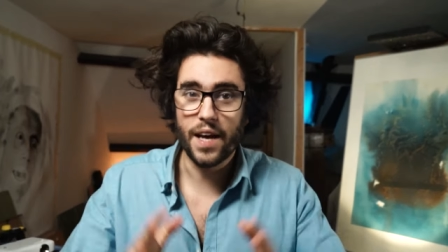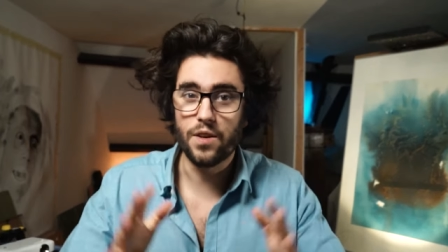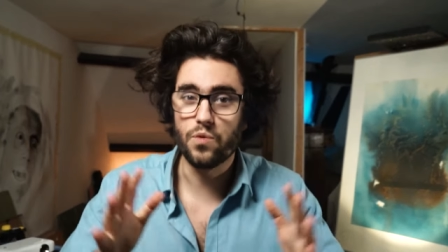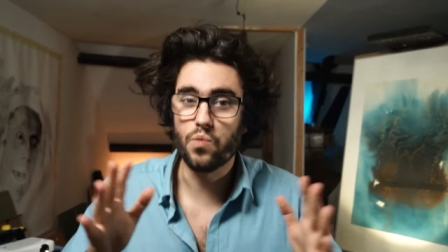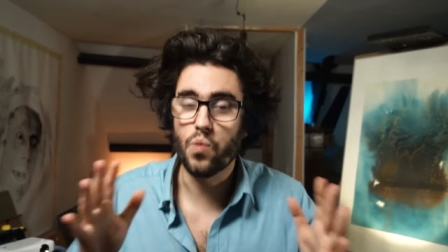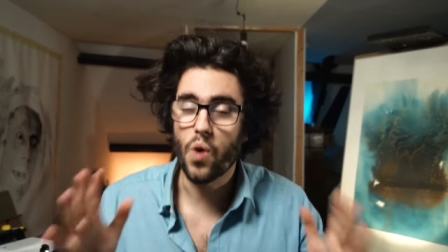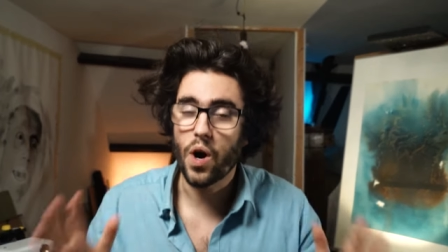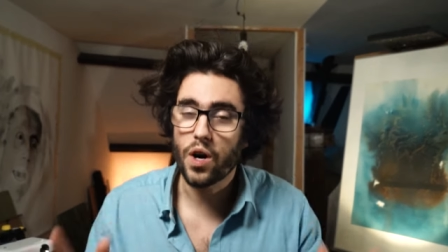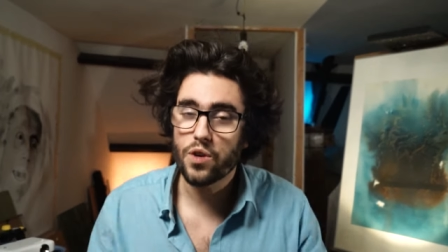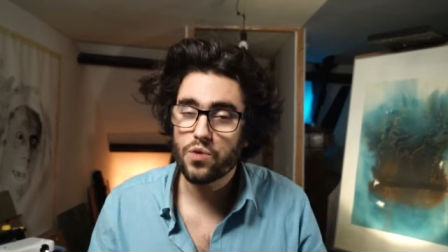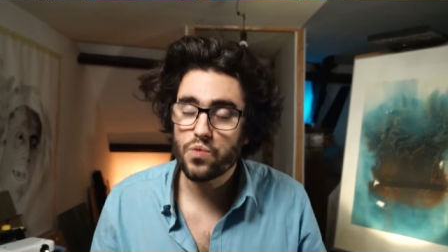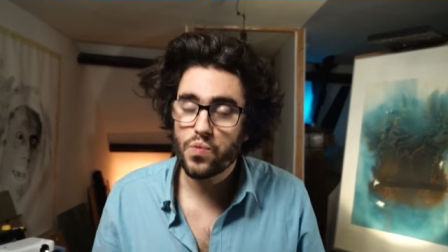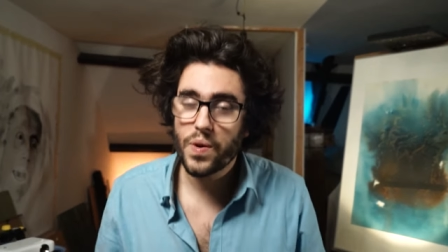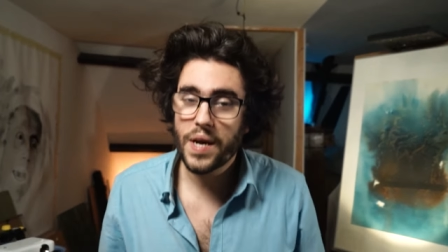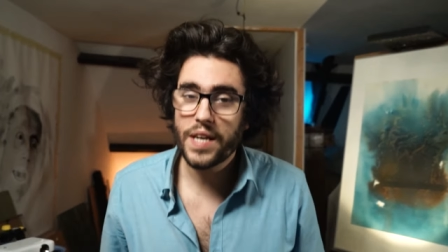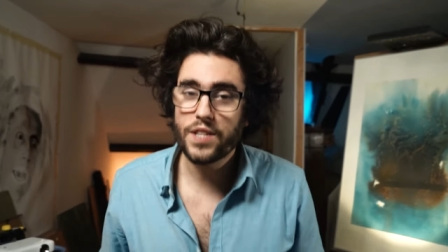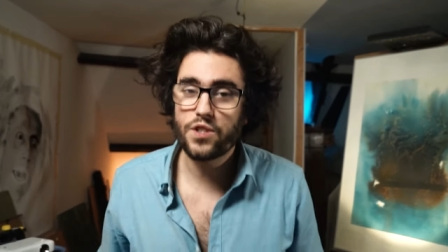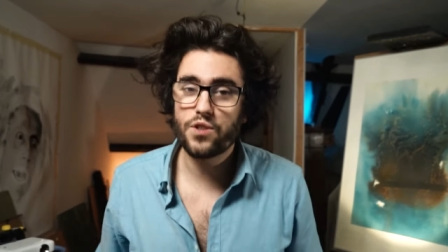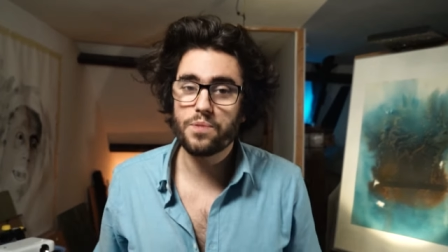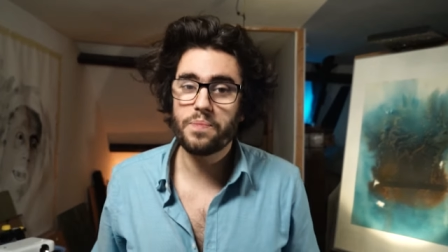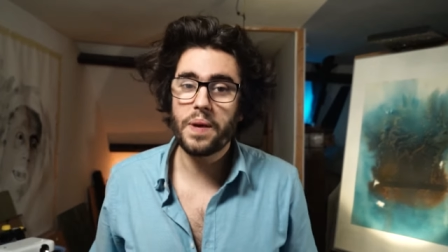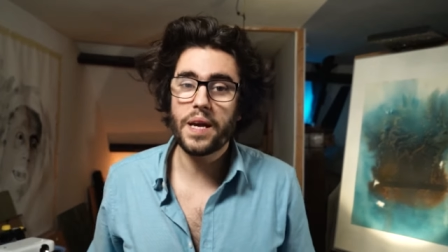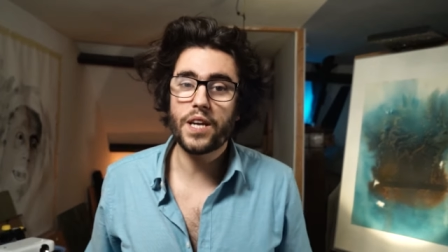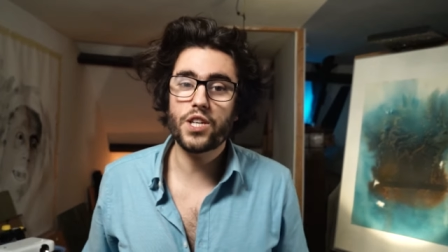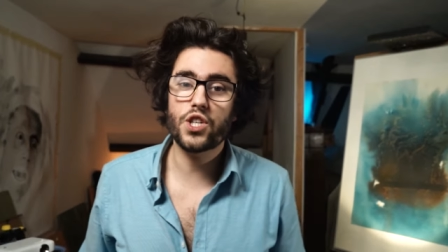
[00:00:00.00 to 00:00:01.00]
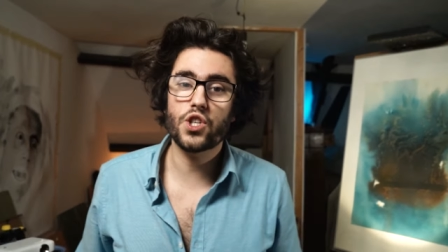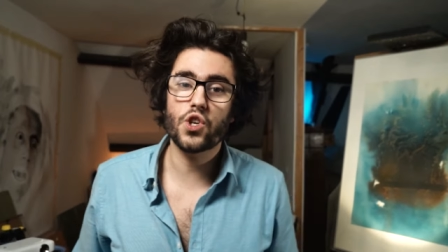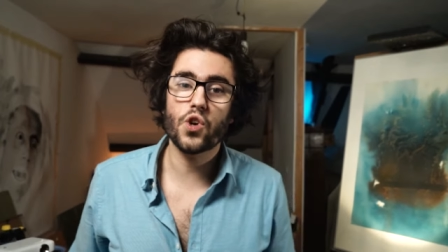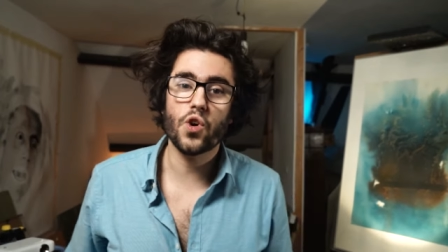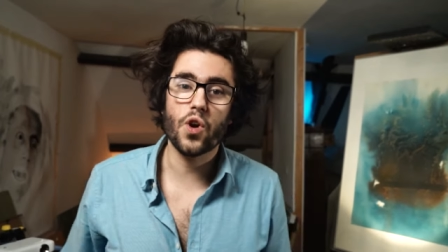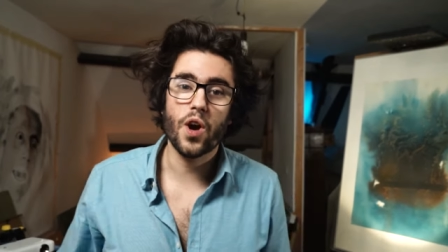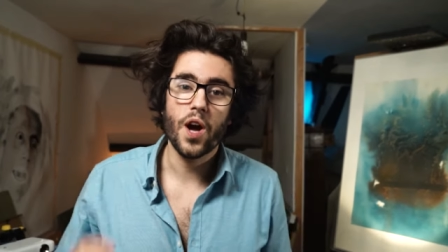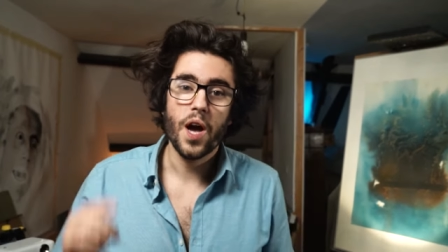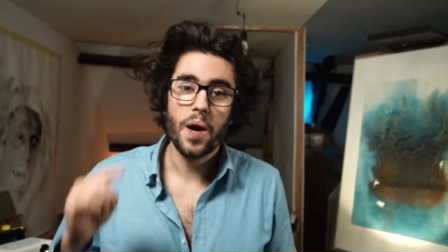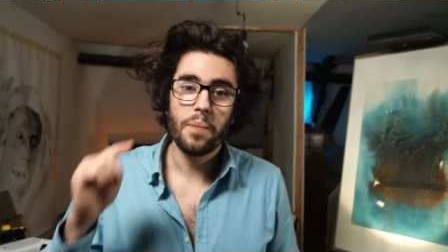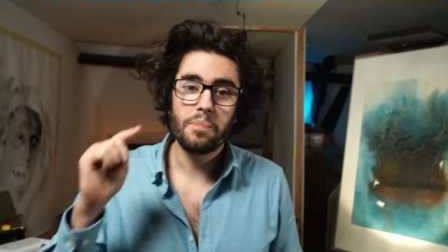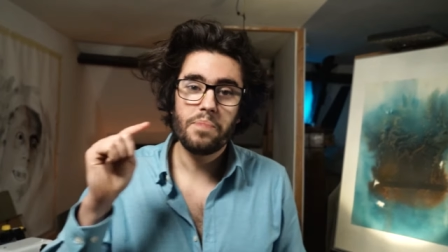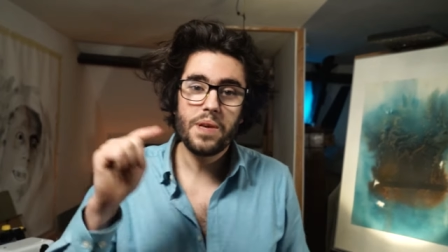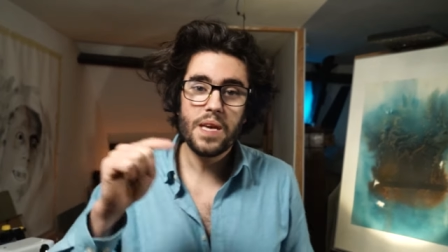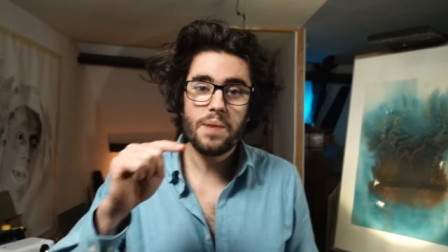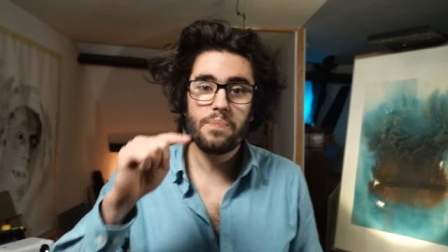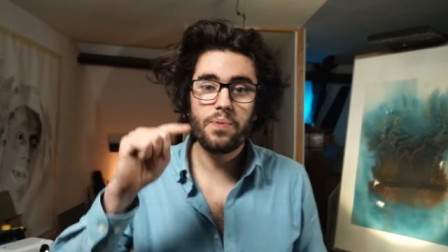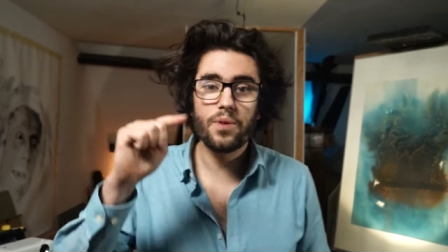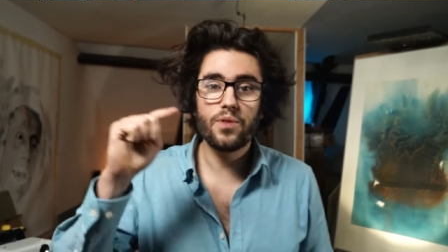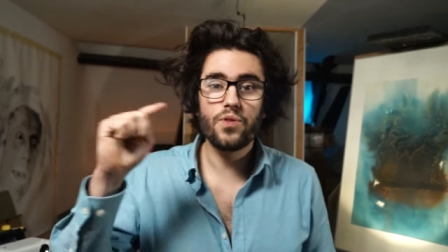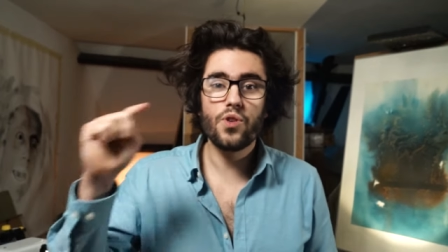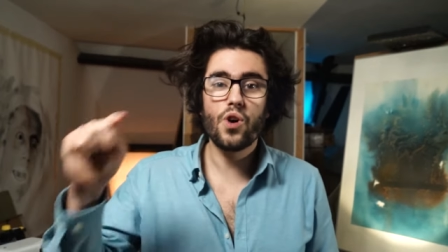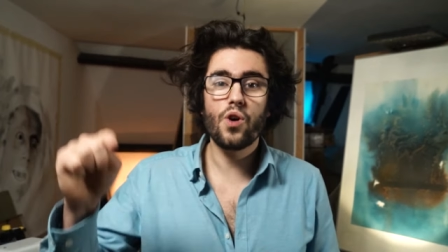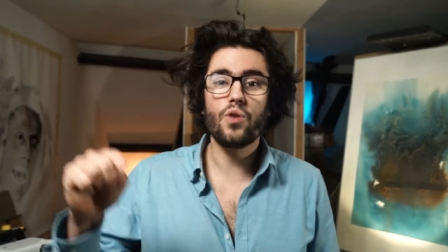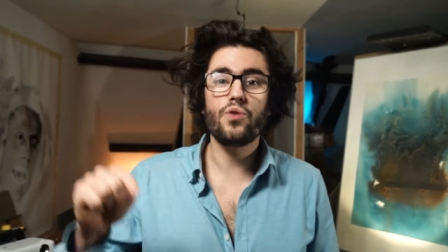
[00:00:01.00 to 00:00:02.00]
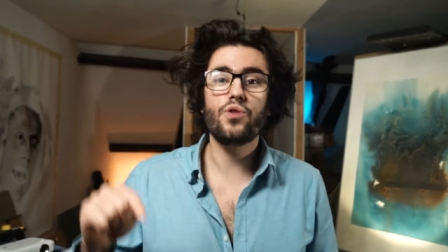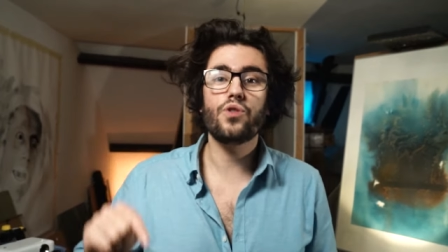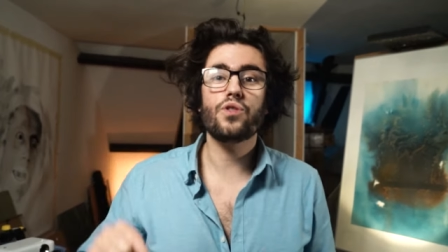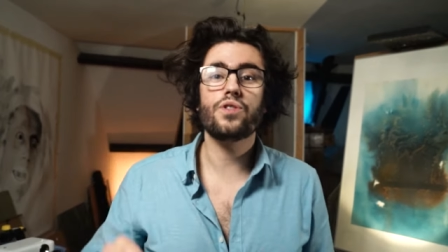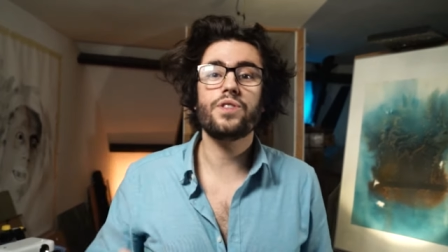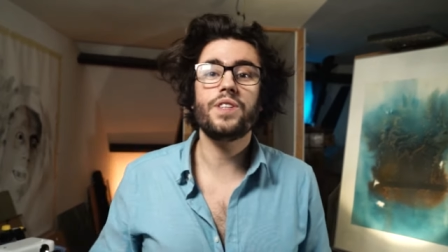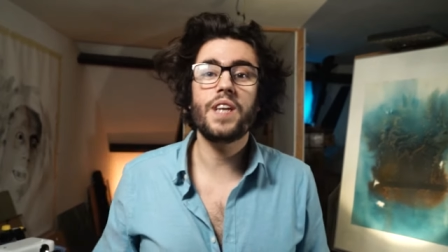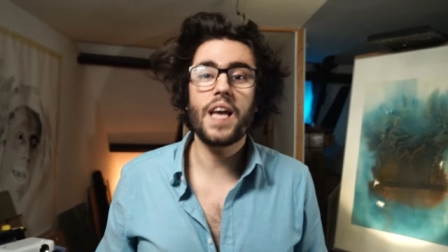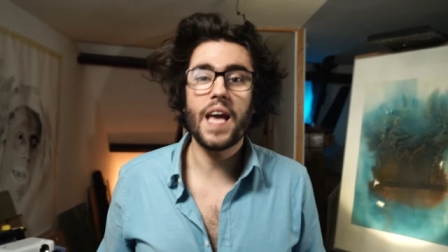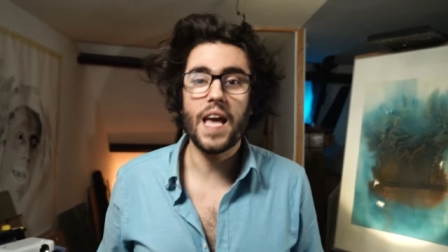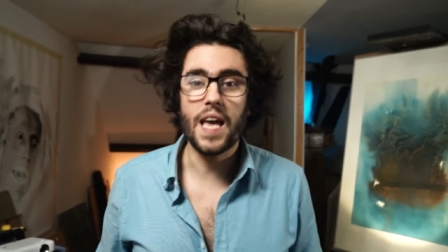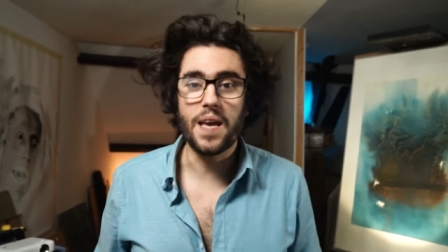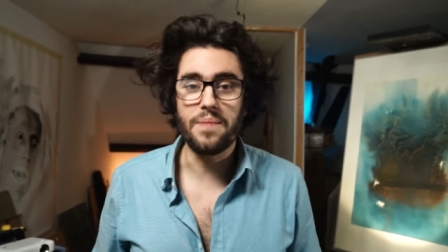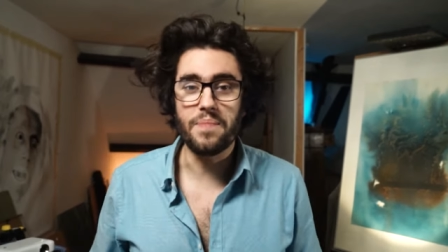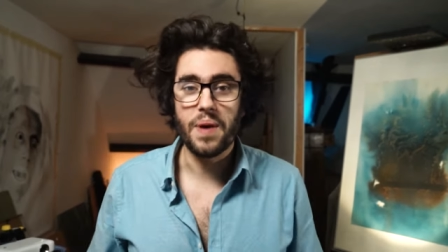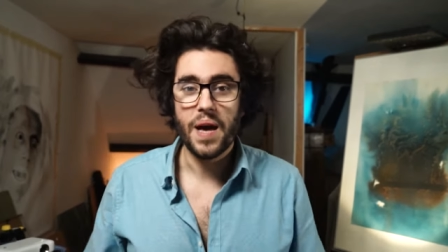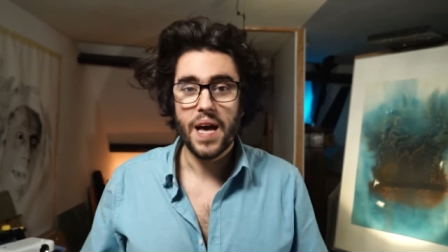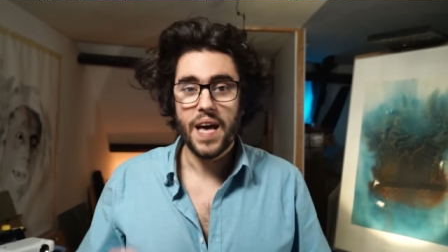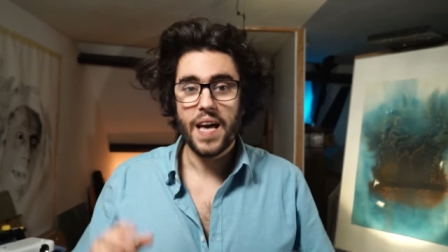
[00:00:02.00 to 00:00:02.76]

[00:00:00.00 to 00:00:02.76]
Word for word: And one way to make sure people know your name